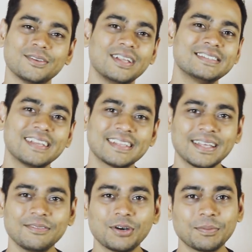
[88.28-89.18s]
So let's take
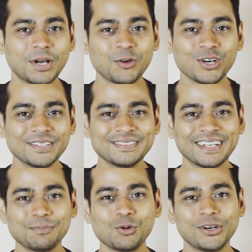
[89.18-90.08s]
them one by one
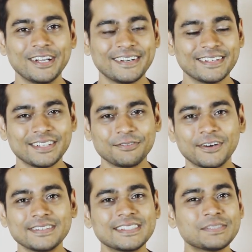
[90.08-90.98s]
in more detail. The
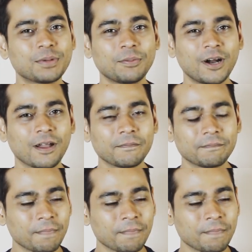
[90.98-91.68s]
first is pramana.